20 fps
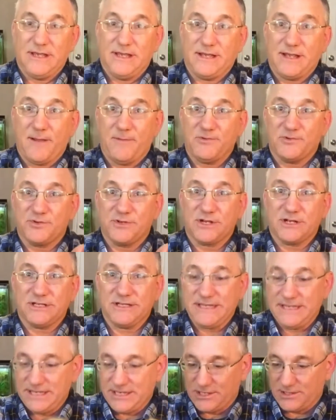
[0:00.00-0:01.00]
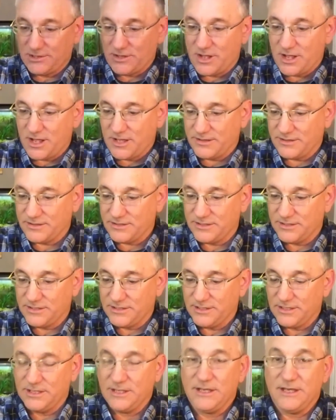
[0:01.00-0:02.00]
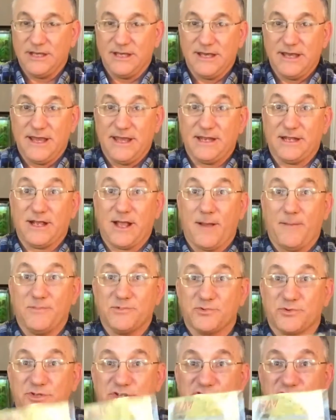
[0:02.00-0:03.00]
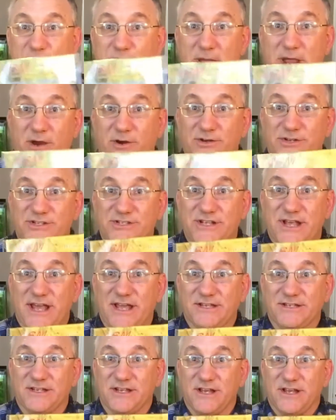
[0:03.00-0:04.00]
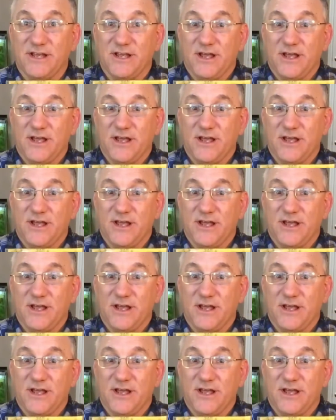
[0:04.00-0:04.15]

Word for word: It comes with a cleaning cloth and it comes with a spare set